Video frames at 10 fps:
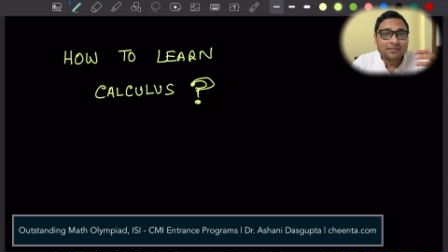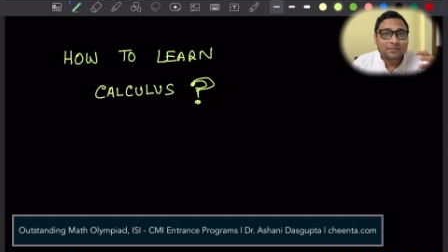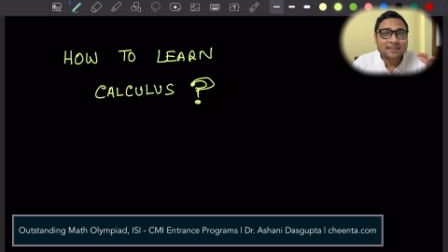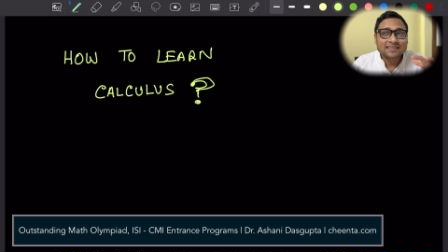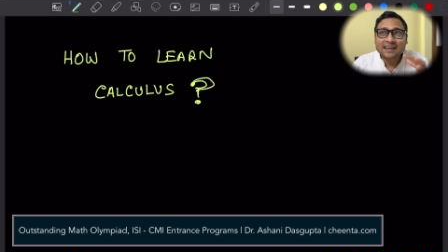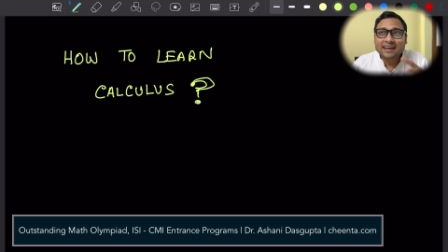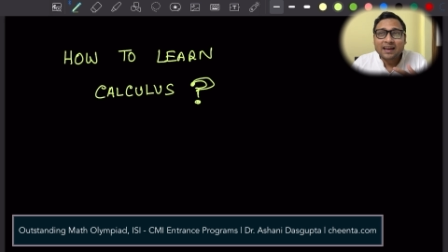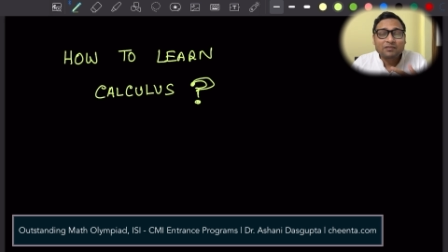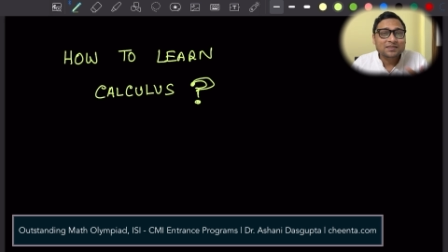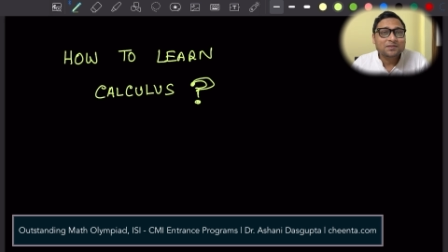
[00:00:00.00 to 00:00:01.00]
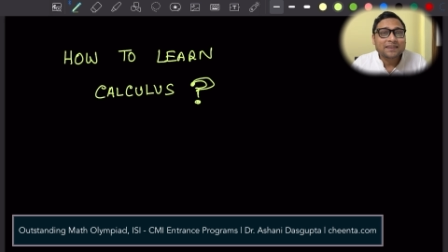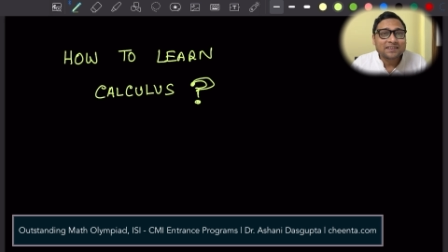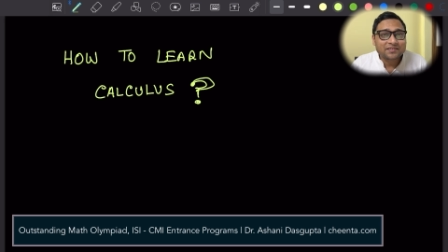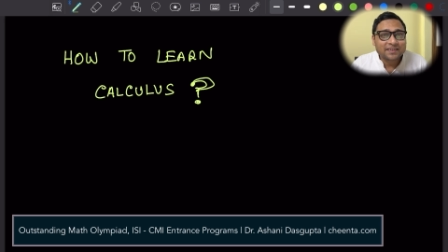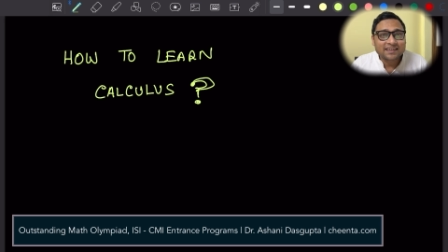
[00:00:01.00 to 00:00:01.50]
Because I was so
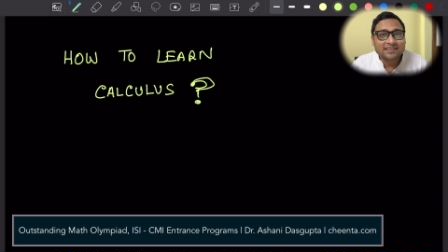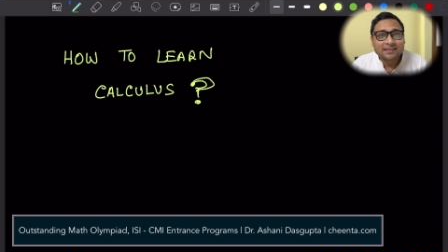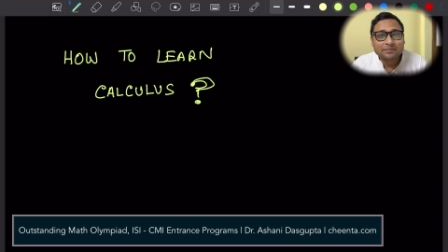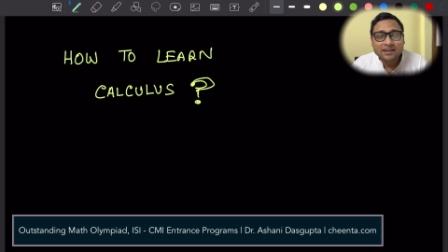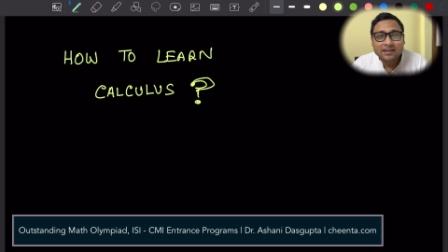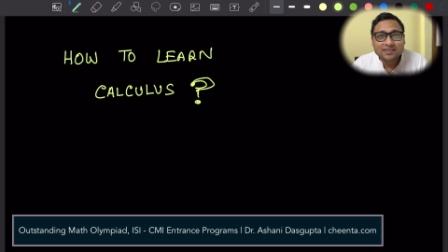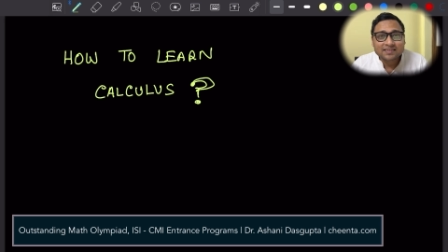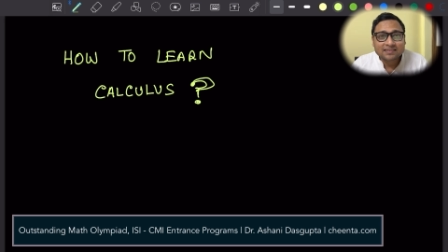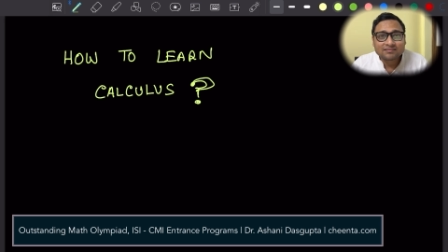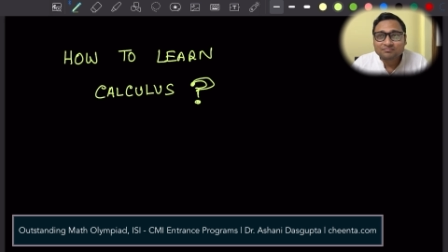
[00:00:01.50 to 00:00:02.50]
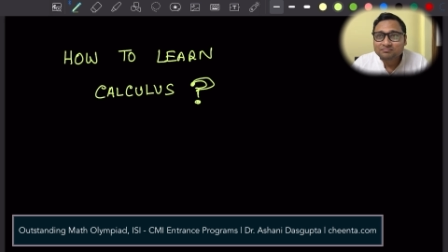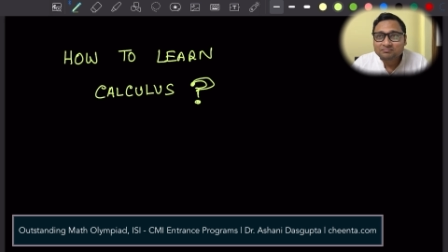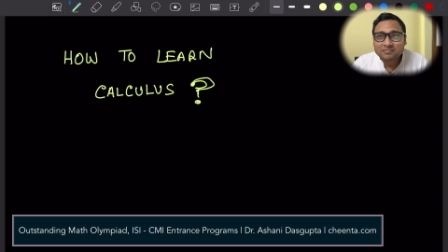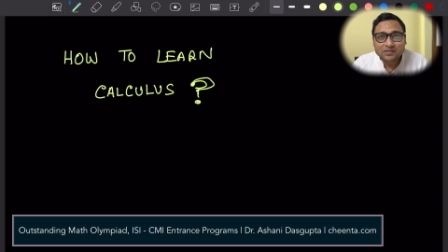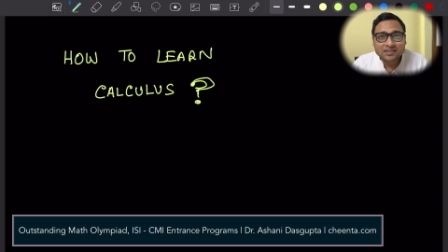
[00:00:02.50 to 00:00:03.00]
intrigued. I mean, I was learning
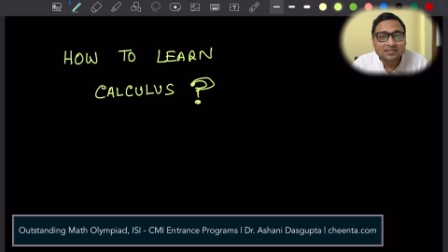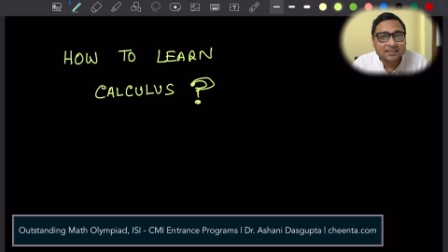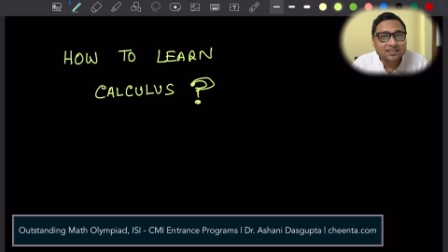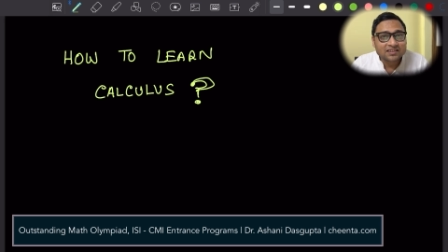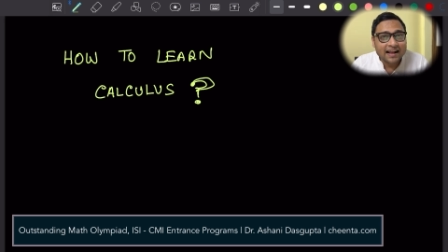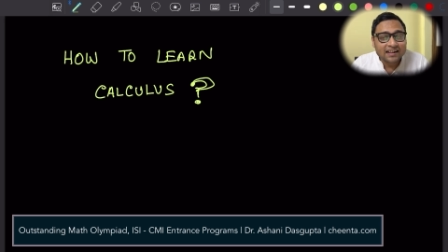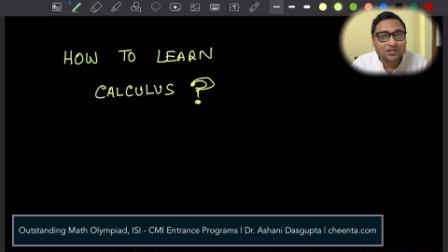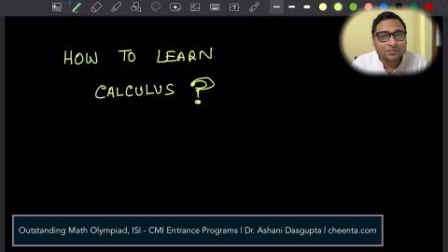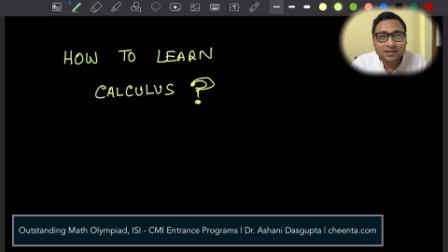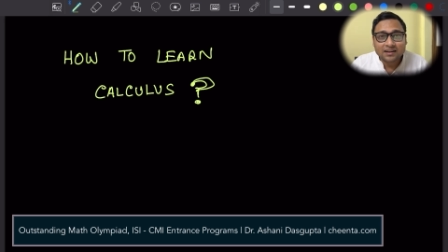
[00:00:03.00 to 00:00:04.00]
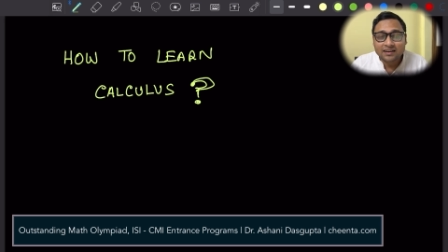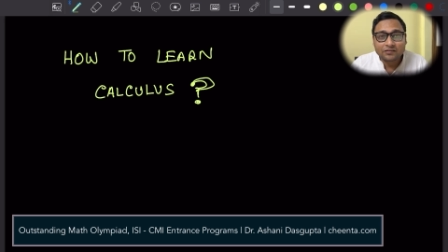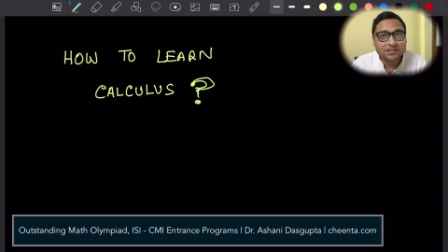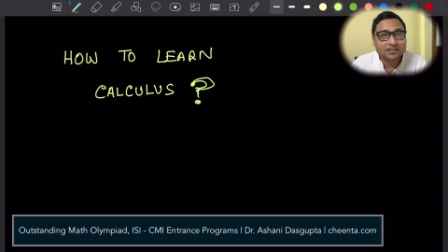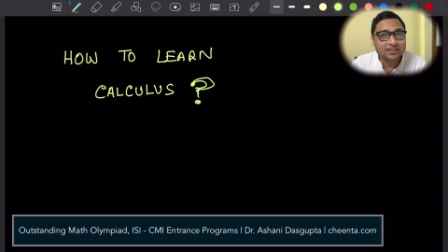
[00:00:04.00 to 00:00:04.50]
algebra, I
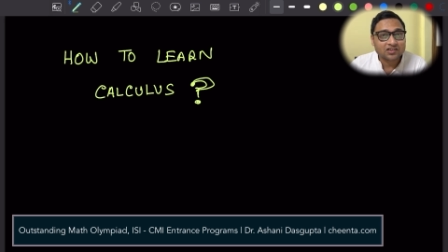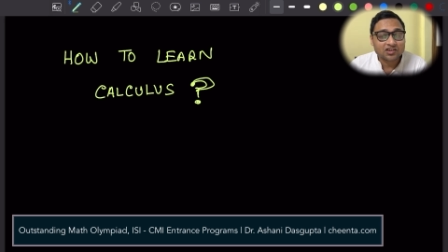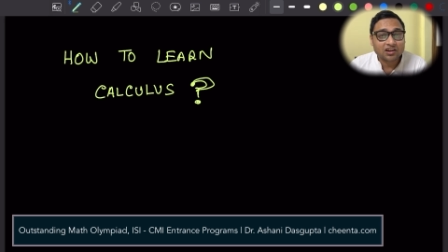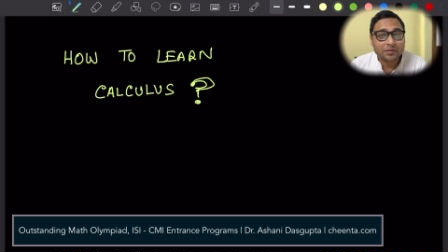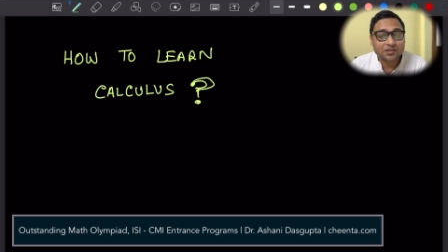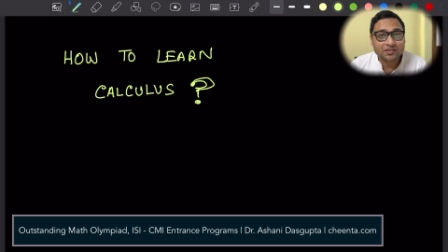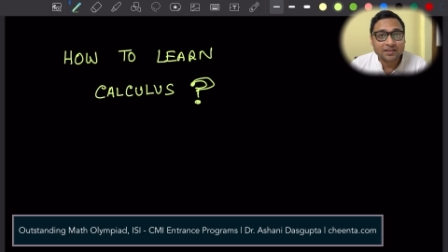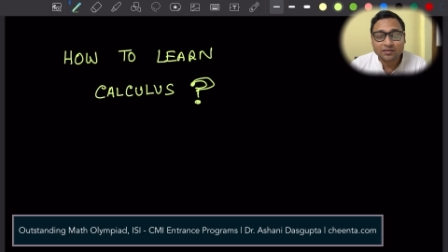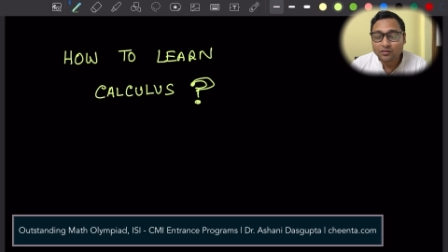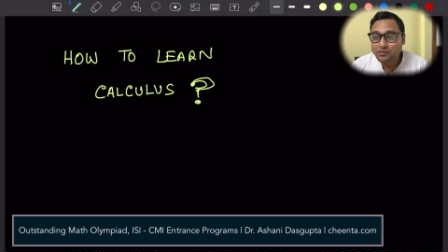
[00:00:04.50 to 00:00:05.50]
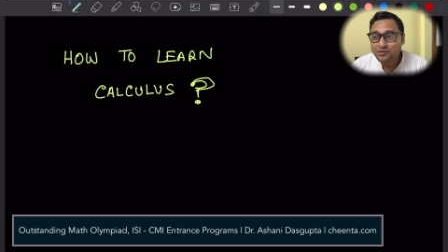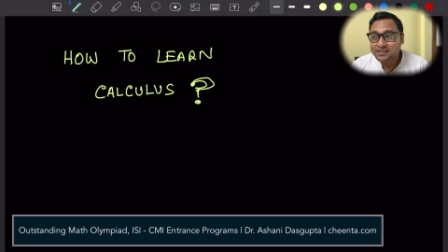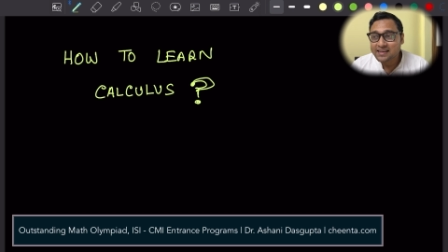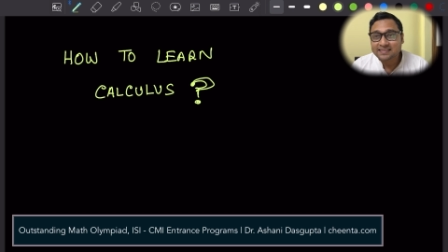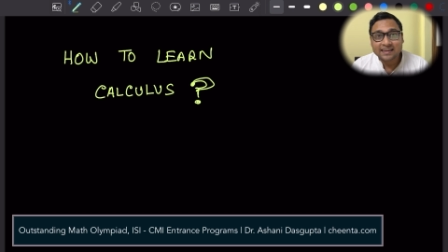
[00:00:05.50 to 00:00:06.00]
was learning geometry and all those
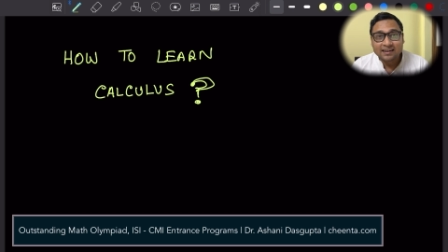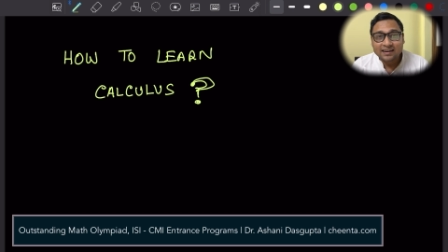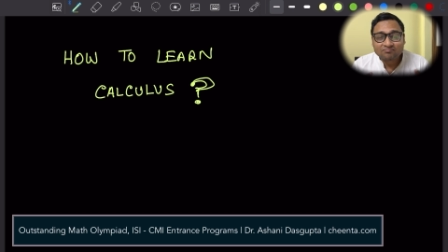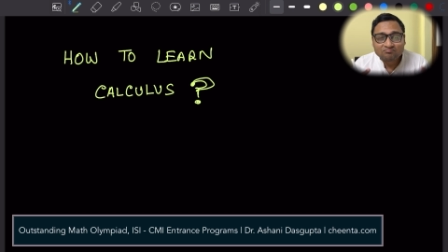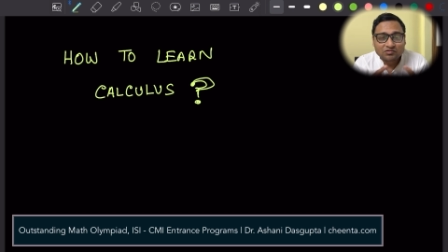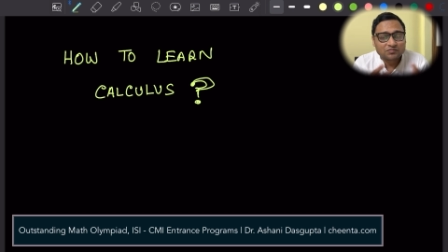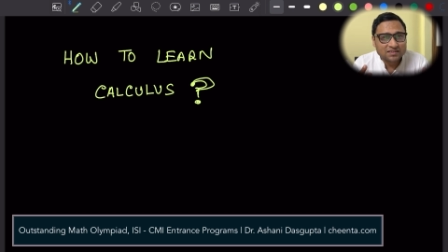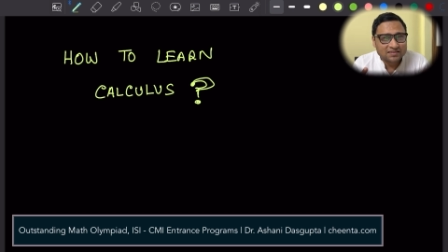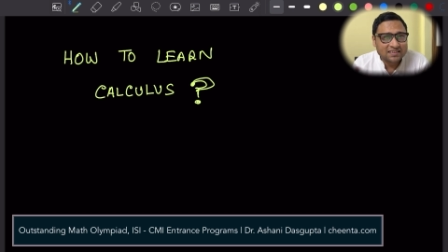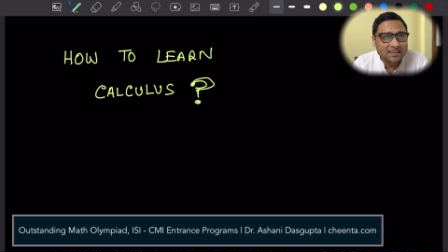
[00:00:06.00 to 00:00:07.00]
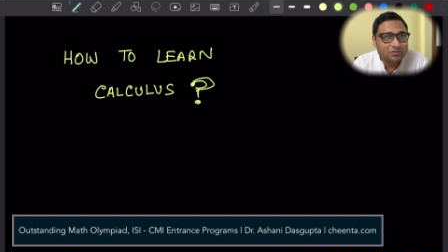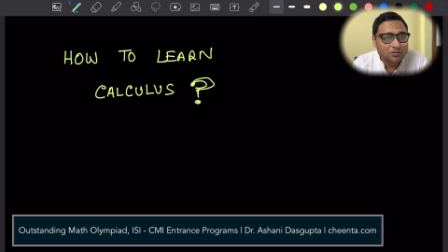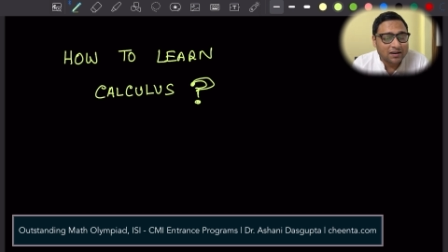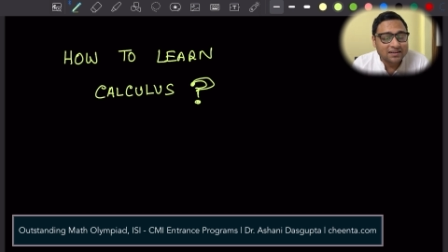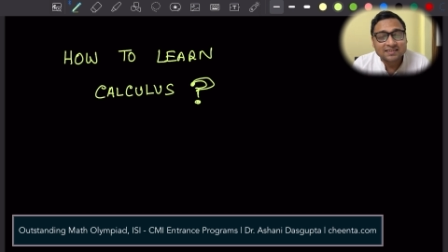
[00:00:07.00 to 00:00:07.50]
things I seemed
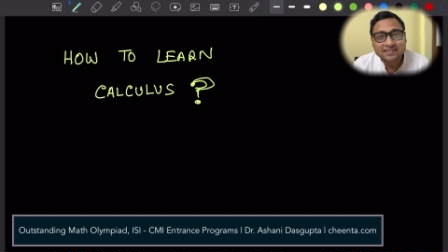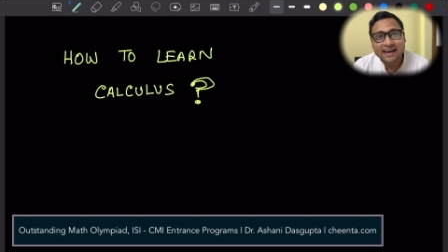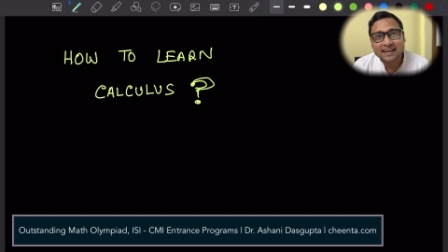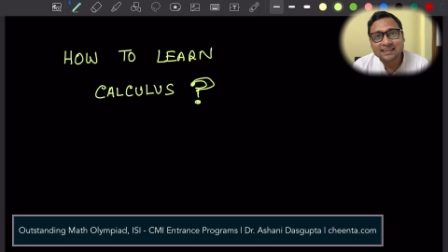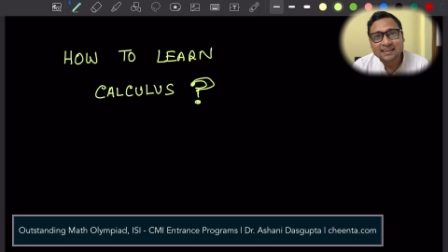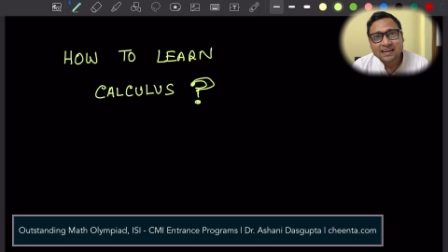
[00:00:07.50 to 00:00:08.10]
to understand.